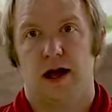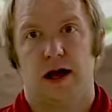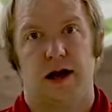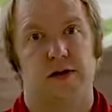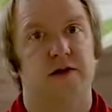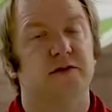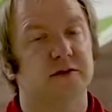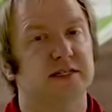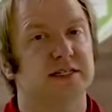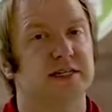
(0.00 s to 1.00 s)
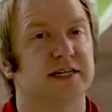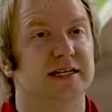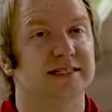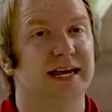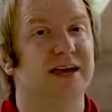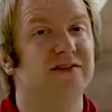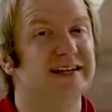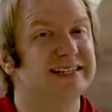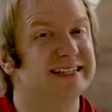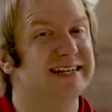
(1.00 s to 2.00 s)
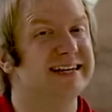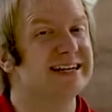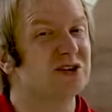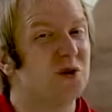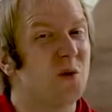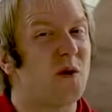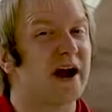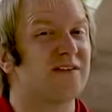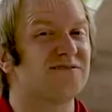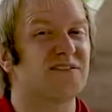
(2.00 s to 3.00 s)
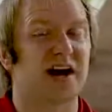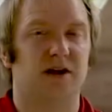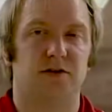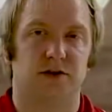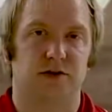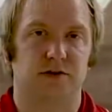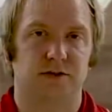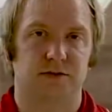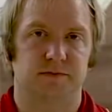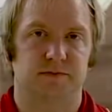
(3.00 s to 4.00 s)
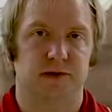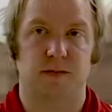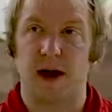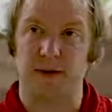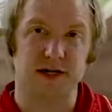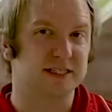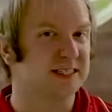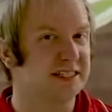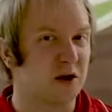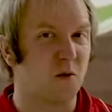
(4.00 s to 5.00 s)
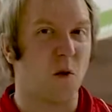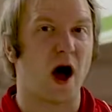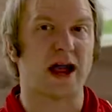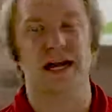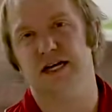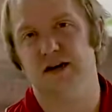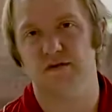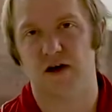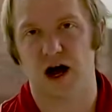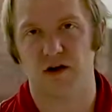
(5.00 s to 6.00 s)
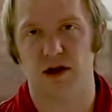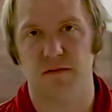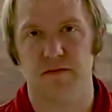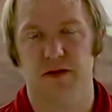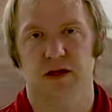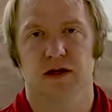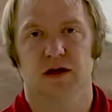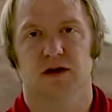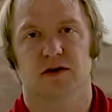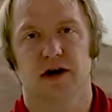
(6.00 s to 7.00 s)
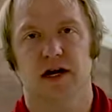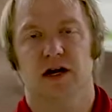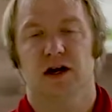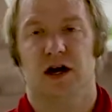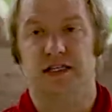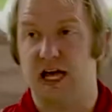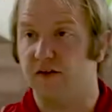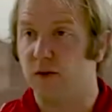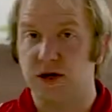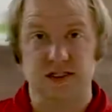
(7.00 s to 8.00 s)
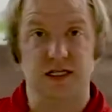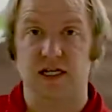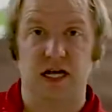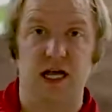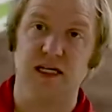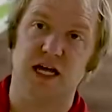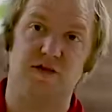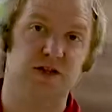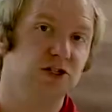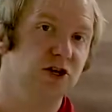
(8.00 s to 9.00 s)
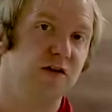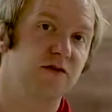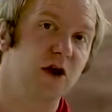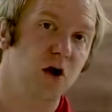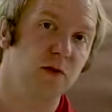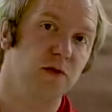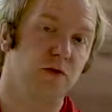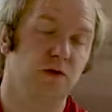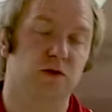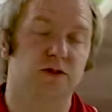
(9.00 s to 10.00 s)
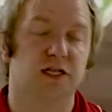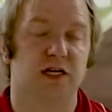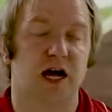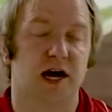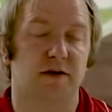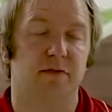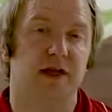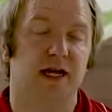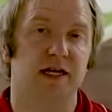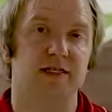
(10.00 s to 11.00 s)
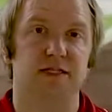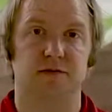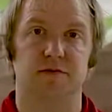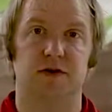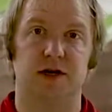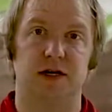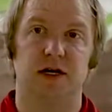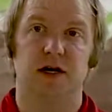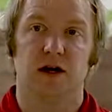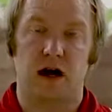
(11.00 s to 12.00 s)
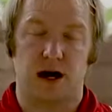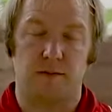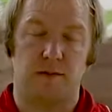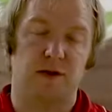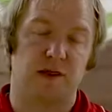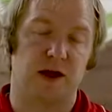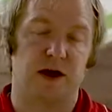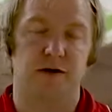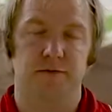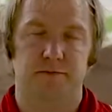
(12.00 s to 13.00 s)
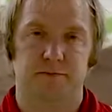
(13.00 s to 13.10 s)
However, we see that David didn't quite follow those. The Bible doesn't say why he didn't follow them. All right, David was the king. David should have known the rules that God had placed and put there.